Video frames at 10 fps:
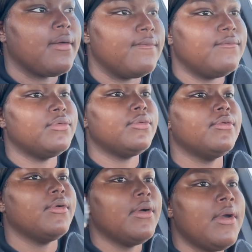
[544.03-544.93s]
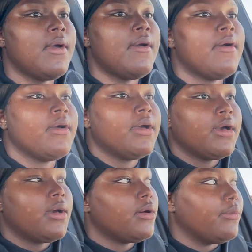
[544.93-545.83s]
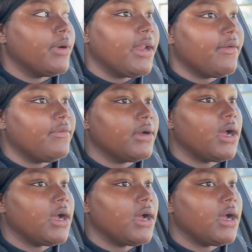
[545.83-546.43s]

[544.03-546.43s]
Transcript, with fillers: a full whatever.